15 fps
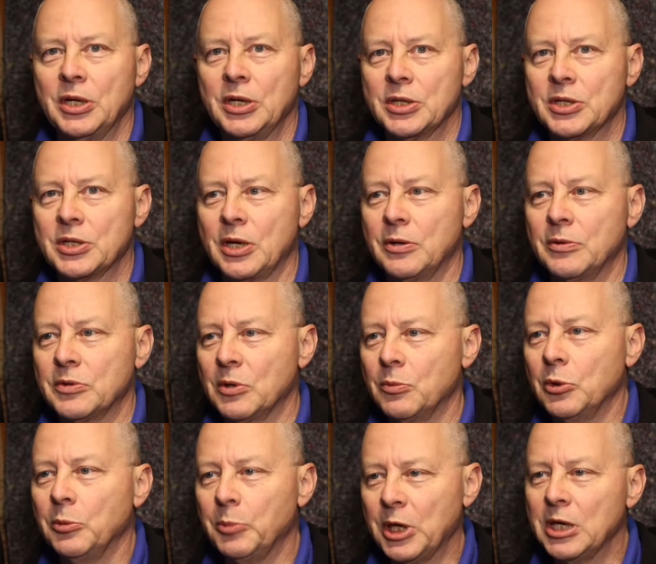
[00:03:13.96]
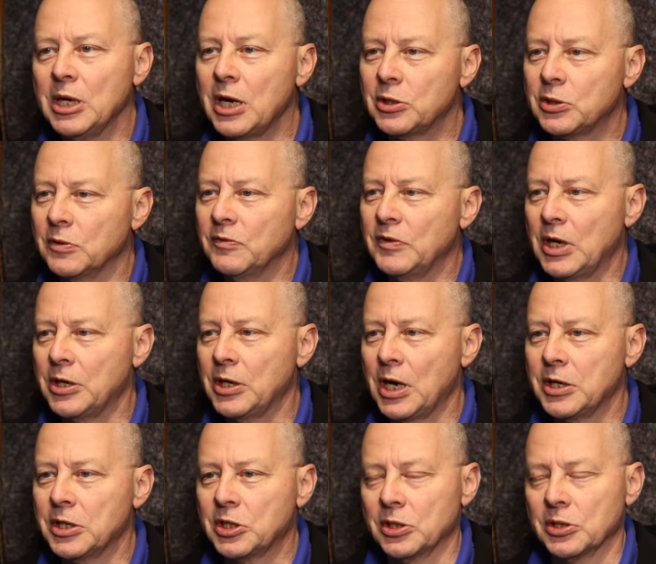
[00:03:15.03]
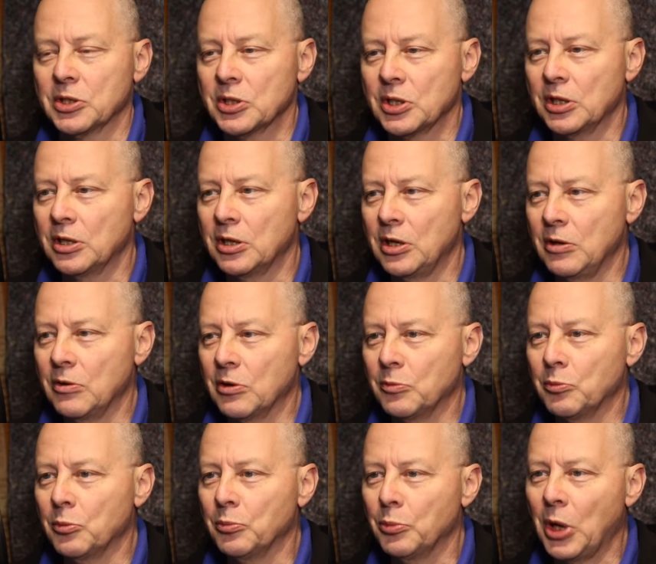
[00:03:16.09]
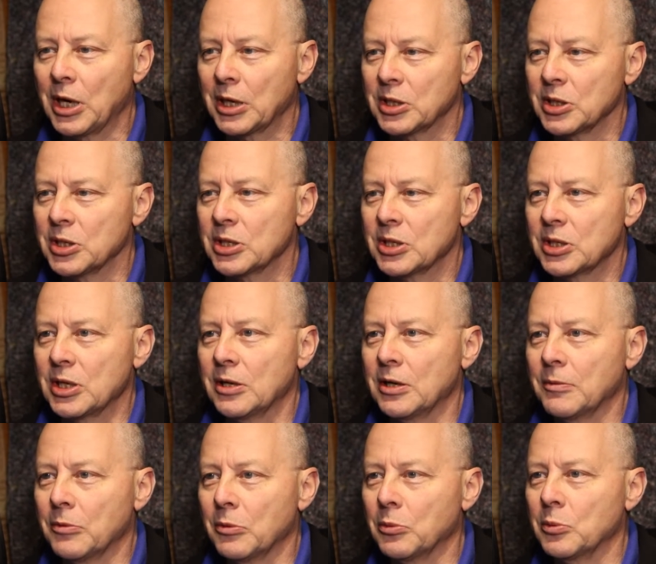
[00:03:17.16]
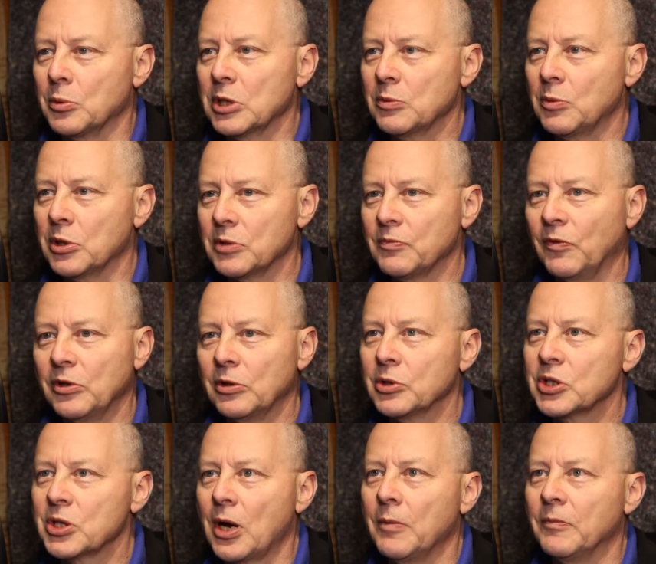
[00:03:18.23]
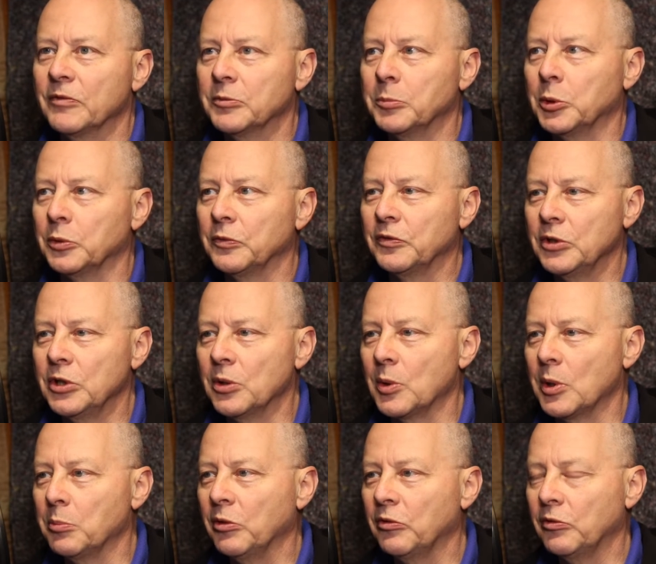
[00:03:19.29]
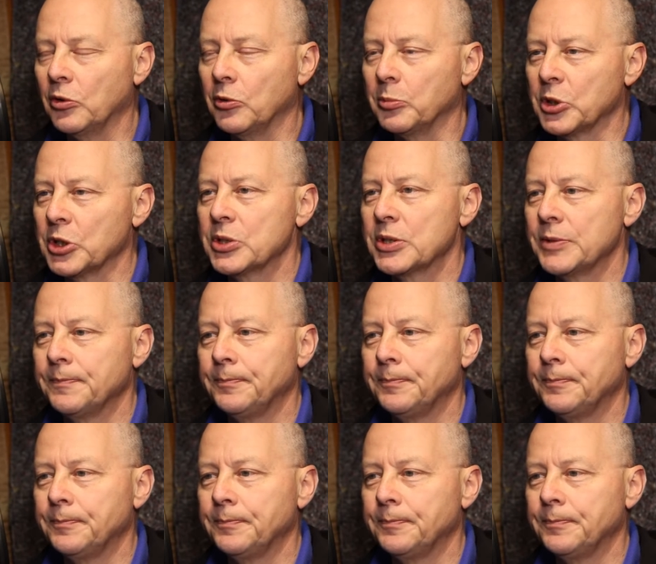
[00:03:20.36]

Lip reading: So there will be natural variations, and you can practice with what feels comfortable for you in performance.